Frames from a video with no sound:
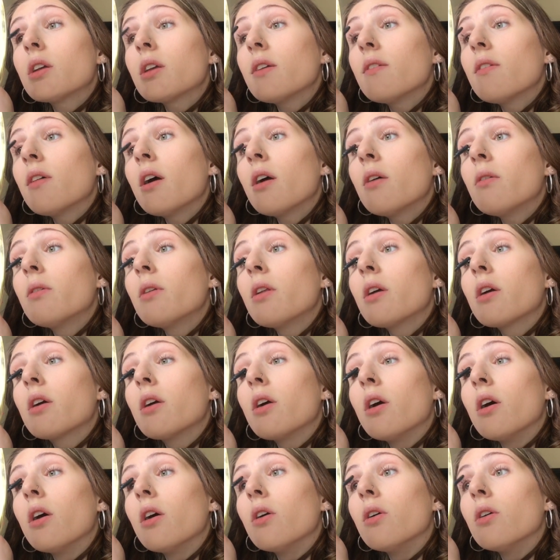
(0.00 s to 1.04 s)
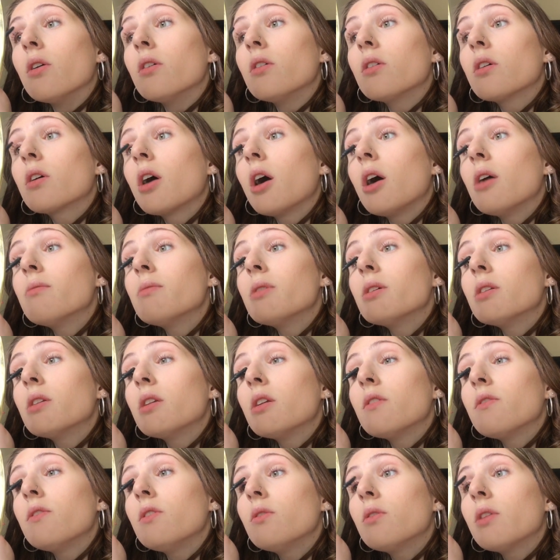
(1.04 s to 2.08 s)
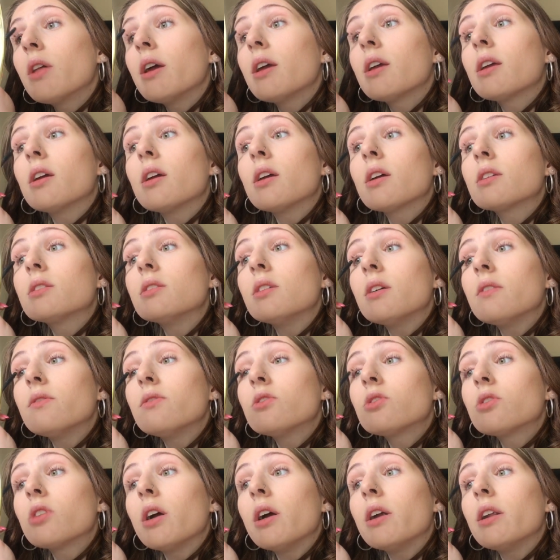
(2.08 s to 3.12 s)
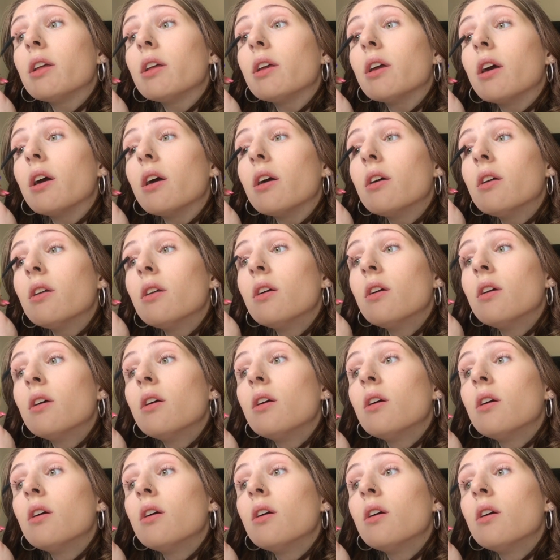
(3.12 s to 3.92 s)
Give that one a go. Comment if you like it, because I haven't tried it yet.